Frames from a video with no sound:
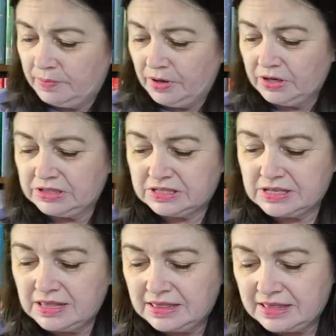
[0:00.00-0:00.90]

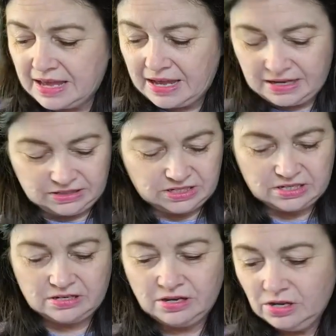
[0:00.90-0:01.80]
books
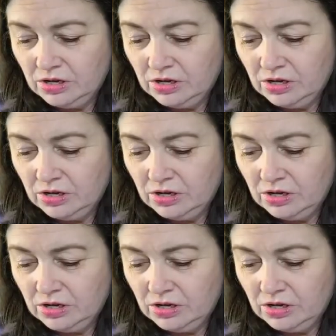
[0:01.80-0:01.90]
that